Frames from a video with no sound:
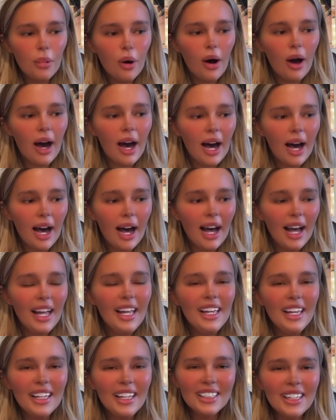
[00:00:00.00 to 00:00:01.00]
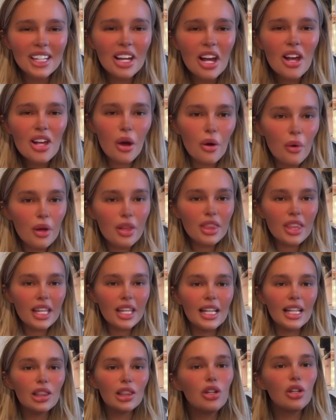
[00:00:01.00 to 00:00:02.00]
What? So
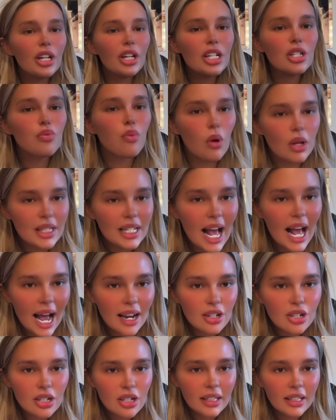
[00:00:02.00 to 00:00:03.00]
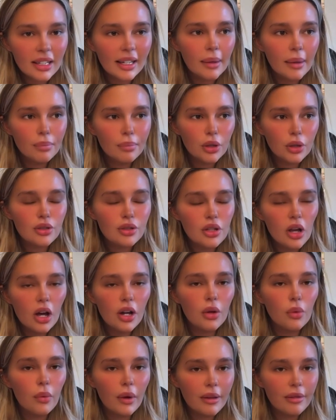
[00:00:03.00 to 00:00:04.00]
the luggage wasn't actually booked
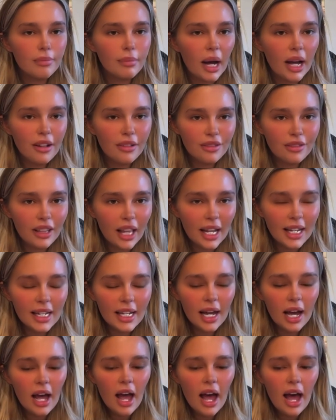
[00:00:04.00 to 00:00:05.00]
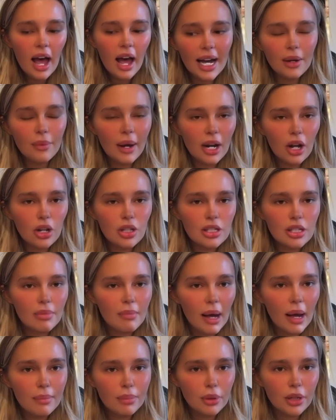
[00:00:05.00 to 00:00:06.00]
on with my flight. I went onto
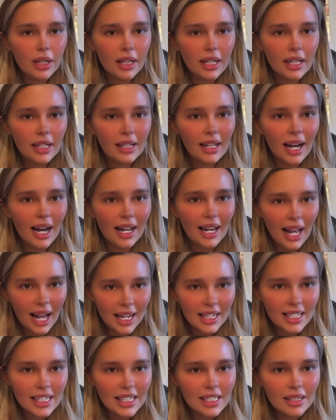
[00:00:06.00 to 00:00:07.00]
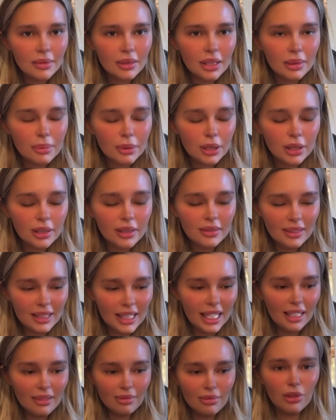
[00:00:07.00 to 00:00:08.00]
my booking and added
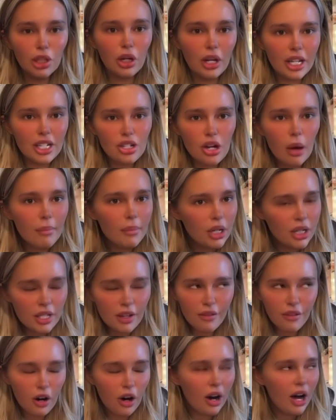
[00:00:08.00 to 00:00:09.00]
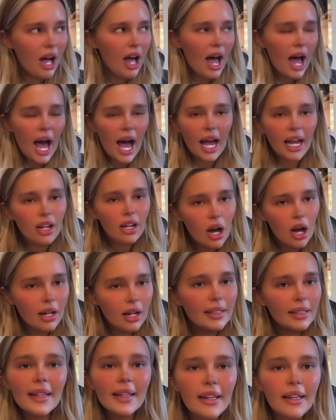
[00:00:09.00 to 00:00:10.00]
the luggage on because I thought, I
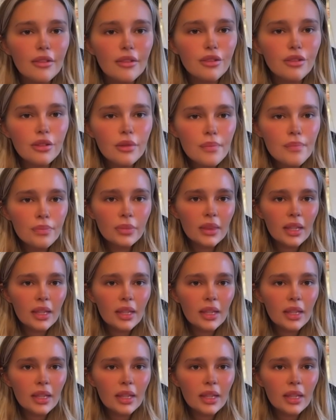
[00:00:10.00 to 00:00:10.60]
can't live